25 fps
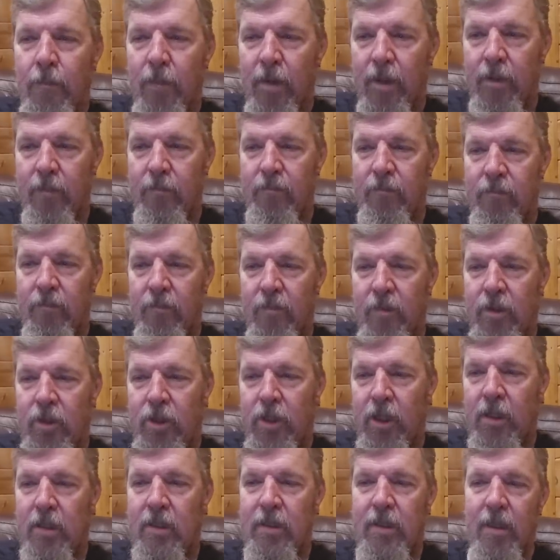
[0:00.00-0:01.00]
But
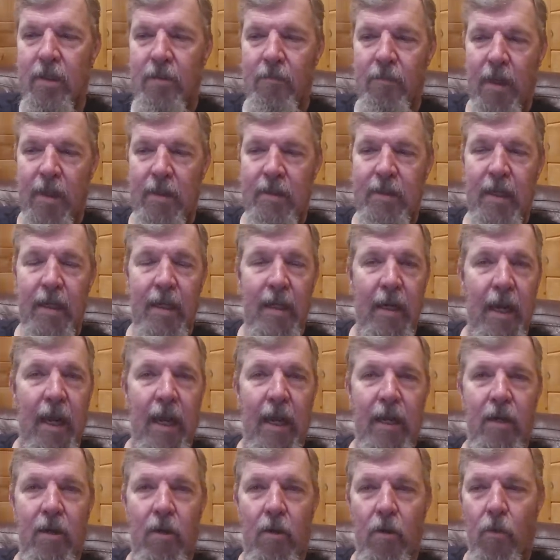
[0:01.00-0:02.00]
just in Montana,
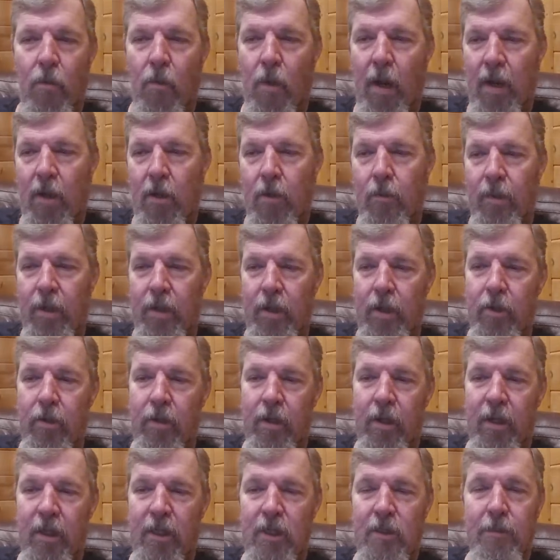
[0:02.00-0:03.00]
Idaho, Wyoming, you
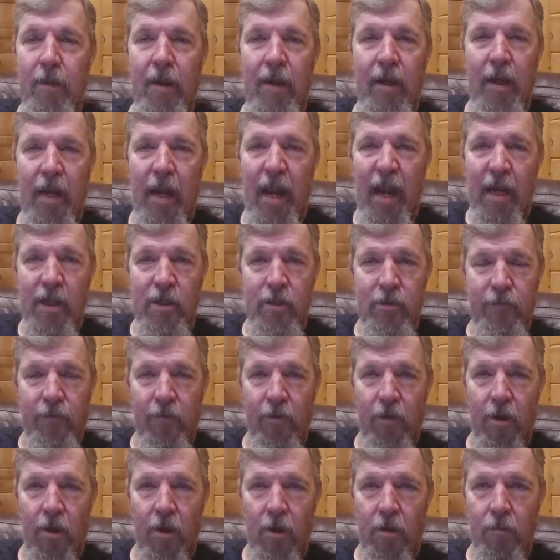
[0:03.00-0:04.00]
could expect
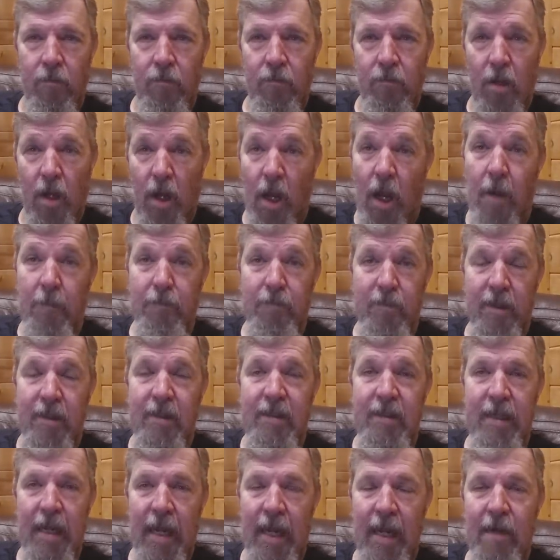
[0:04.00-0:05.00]
ashfall up to
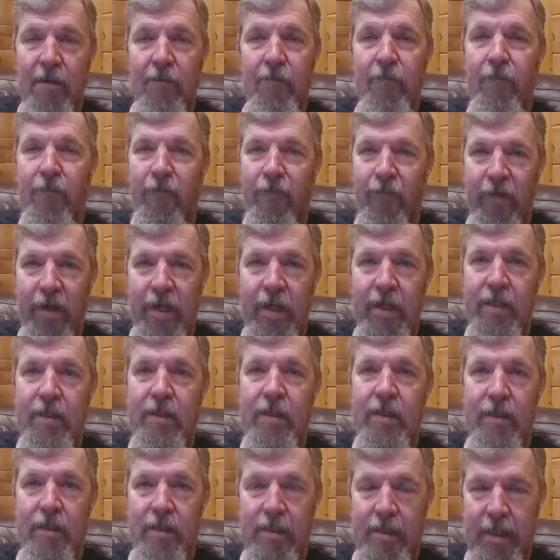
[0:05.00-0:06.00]
10
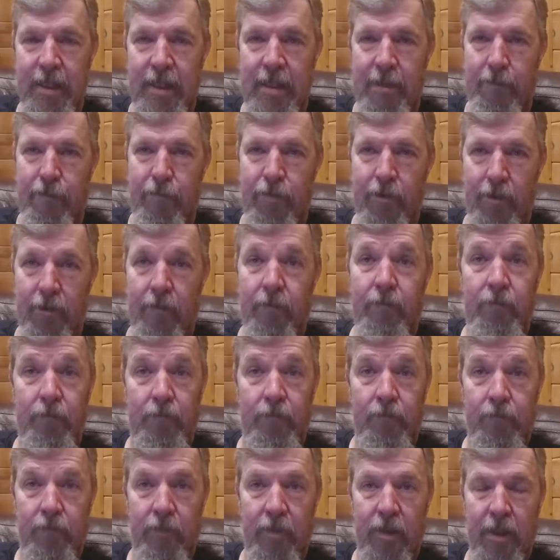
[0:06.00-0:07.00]
feet deep,
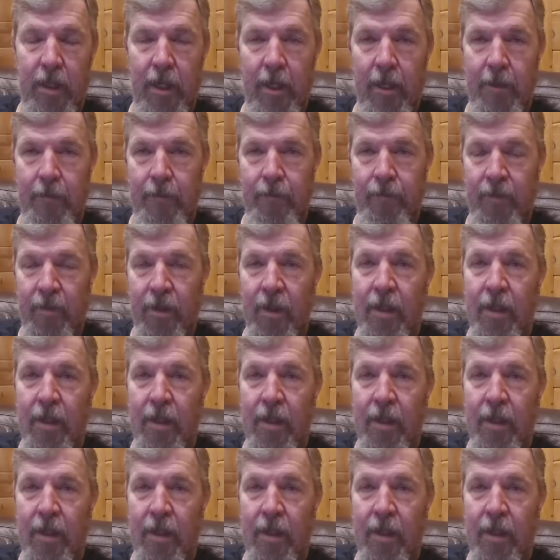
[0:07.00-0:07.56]
okay?